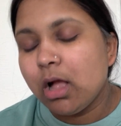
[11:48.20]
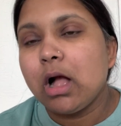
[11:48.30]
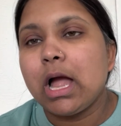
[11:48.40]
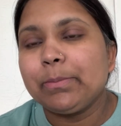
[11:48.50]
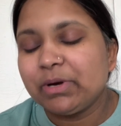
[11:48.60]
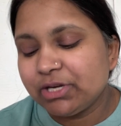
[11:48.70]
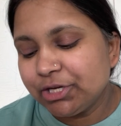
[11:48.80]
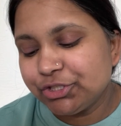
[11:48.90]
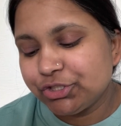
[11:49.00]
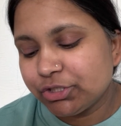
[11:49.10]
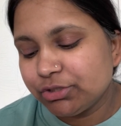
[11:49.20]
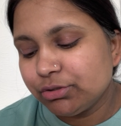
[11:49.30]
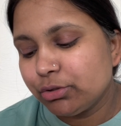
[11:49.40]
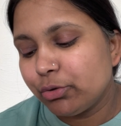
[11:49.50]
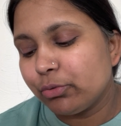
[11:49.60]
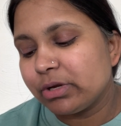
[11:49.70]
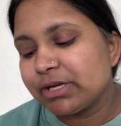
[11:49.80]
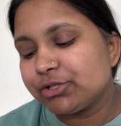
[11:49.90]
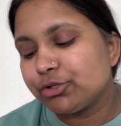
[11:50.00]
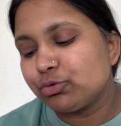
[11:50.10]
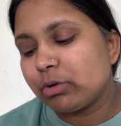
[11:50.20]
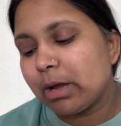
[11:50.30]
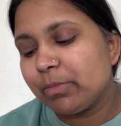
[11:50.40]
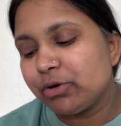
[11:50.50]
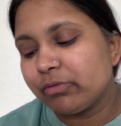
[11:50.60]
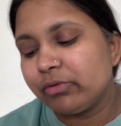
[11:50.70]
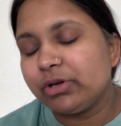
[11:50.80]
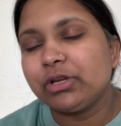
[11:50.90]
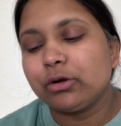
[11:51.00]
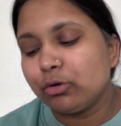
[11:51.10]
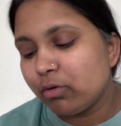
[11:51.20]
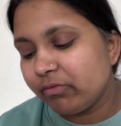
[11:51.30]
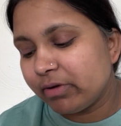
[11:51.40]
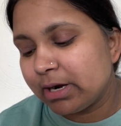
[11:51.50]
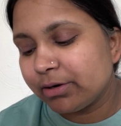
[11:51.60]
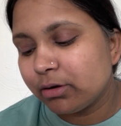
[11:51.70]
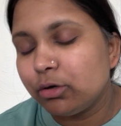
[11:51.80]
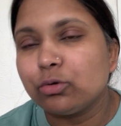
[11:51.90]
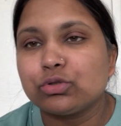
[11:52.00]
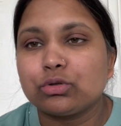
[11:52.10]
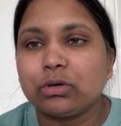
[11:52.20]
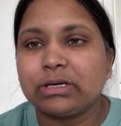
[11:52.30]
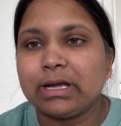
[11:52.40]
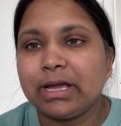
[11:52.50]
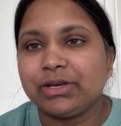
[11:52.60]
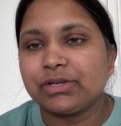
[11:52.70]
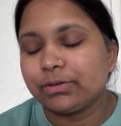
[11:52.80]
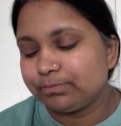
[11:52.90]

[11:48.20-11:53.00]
Hypertension to get into habit of eating low fat, low salt diet.